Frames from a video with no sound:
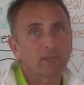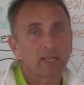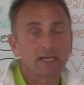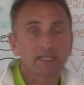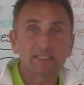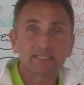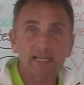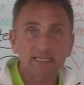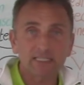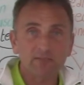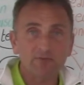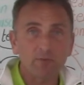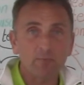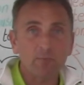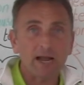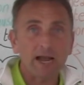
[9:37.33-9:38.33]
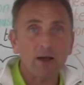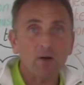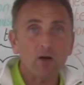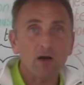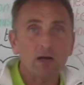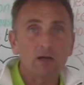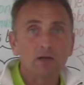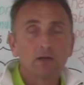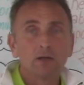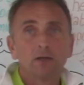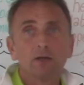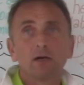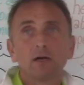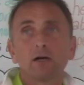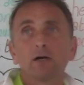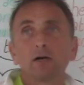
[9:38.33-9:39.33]
A test for power,
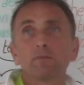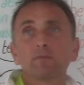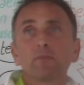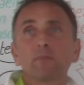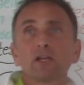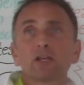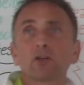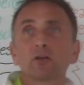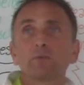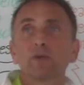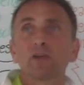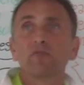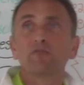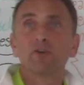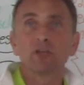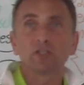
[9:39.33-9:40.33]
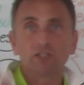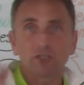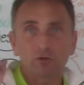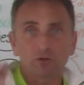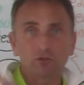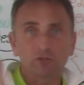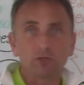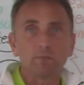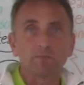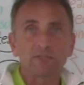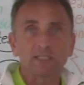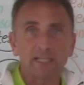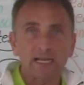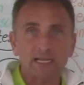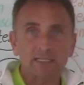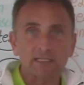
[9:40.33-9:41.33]
it could be a vertical jump
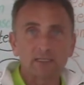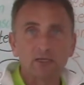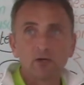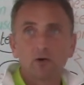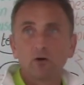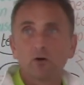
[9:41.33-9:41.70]
test